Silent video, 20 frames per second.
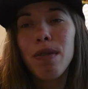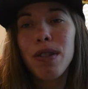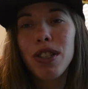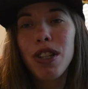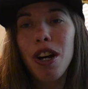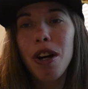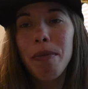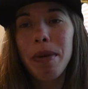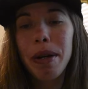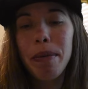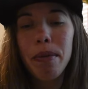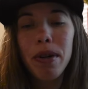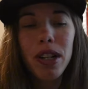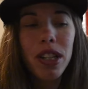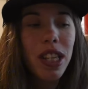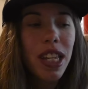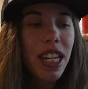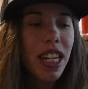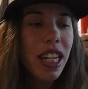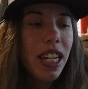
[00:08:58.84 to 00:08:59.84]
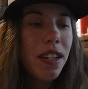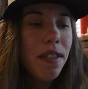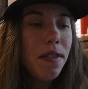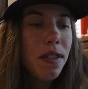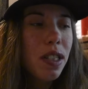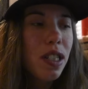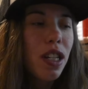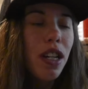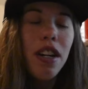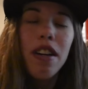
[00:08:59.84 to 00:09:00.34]
was all my birthday
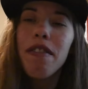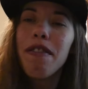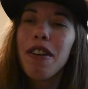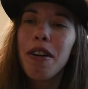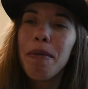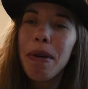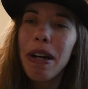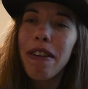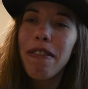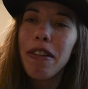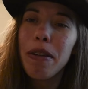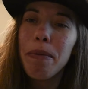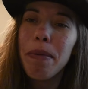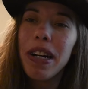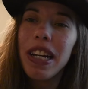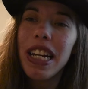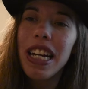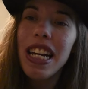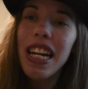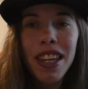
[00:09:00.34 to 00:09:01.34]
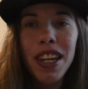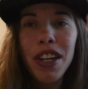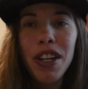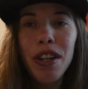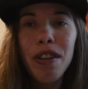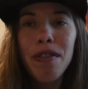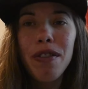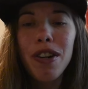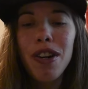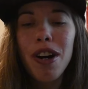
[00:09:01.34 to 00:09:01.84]
gifts from everybody. Thank
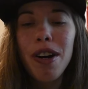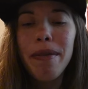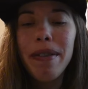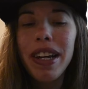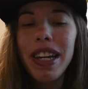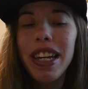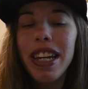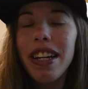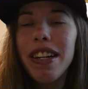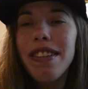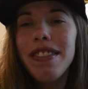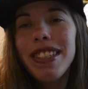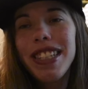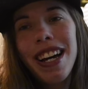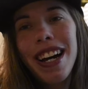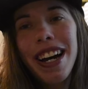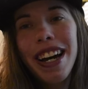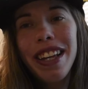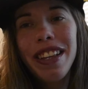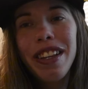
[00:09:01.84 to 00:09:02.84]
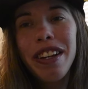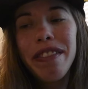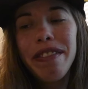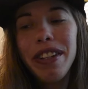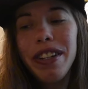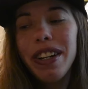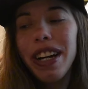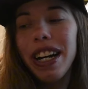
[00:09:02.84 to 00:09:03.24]
you for all my gifts. I love you